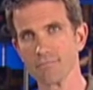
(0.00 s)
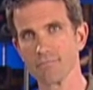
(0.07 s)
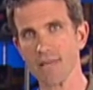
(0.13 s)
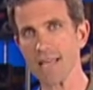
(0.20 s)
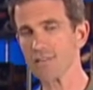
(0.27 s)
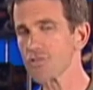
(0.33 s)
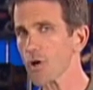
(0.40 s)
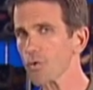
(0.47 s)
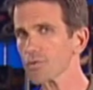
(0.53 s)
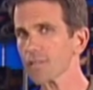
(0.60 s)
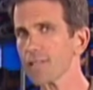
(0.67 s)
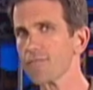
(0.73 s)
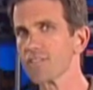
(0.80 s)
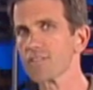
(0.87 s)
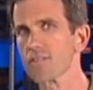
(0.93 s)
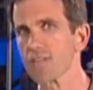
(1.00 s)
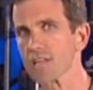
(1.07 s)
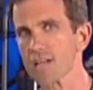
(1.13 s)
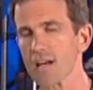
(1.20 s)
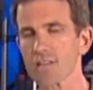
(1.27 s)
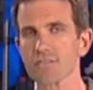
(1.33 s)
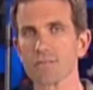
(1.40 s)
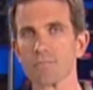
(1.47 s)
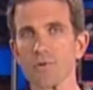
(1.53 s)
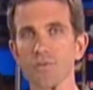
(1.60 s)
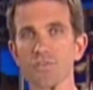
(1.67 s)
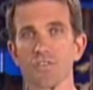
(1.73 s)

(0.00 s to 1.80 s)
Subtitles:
And don't leave it to the customers